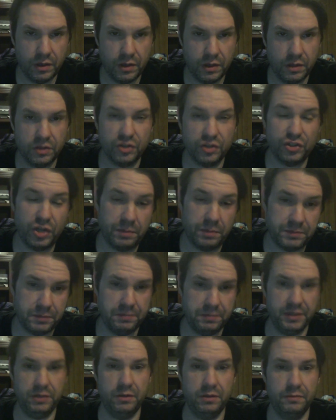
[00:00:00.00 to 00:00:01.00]
The CHIPS
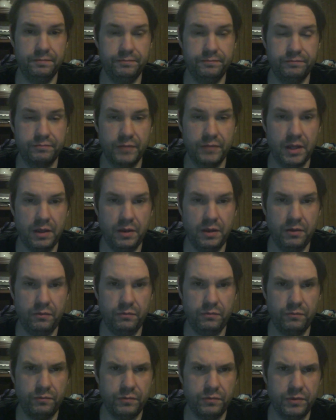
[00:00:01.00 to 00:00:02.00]
bill,
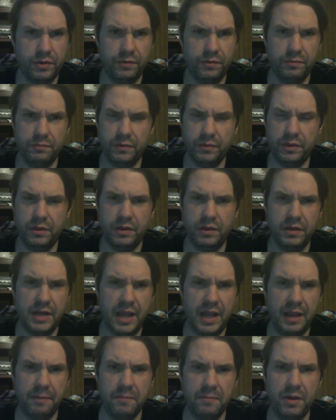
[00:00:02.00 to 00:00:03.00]
to
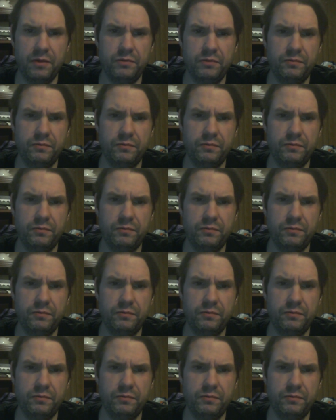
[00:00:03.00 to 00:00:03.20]
name